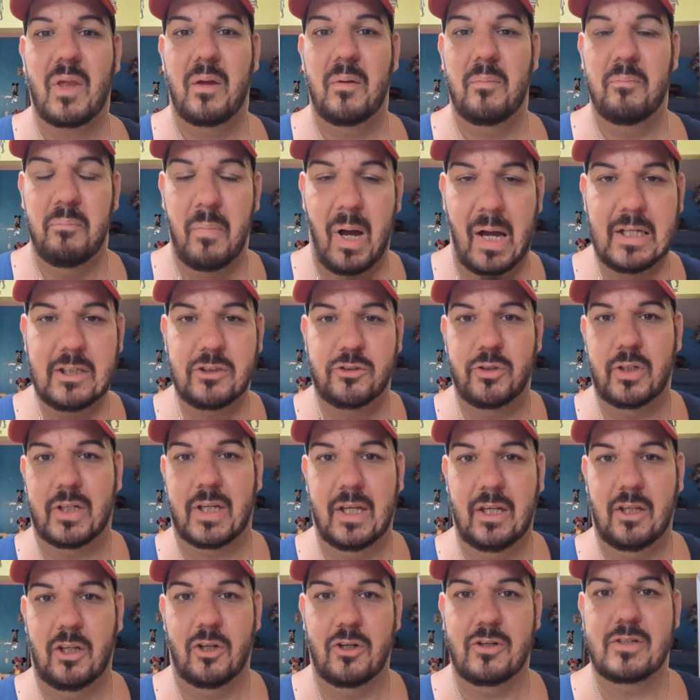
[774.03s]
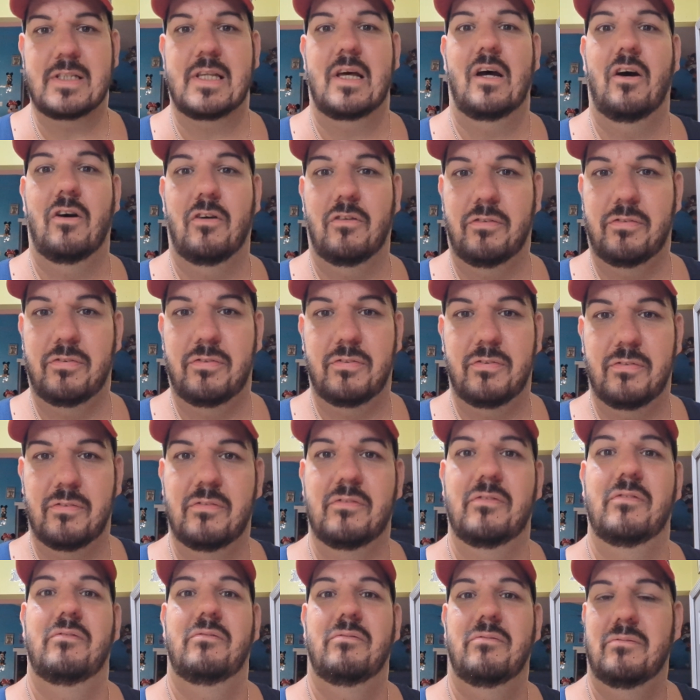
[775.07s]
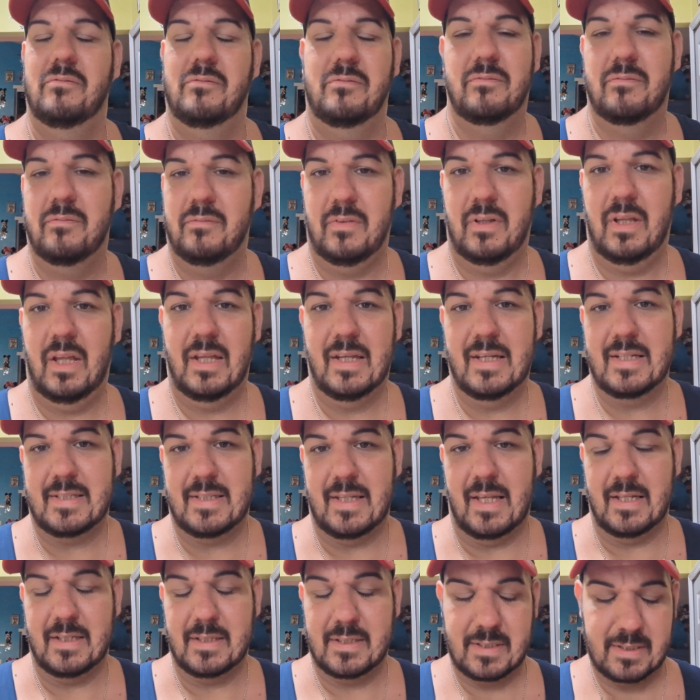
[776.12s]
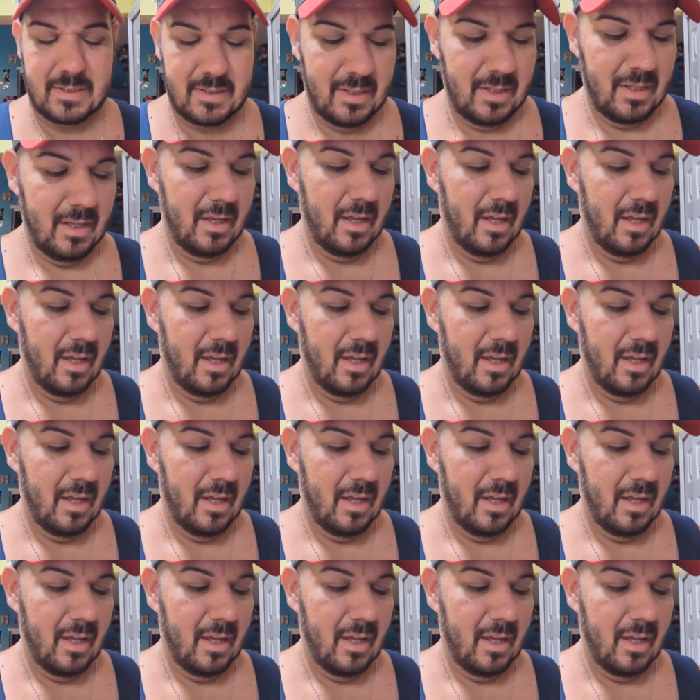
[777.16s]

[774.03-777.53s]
mind tricking yourself in a sense.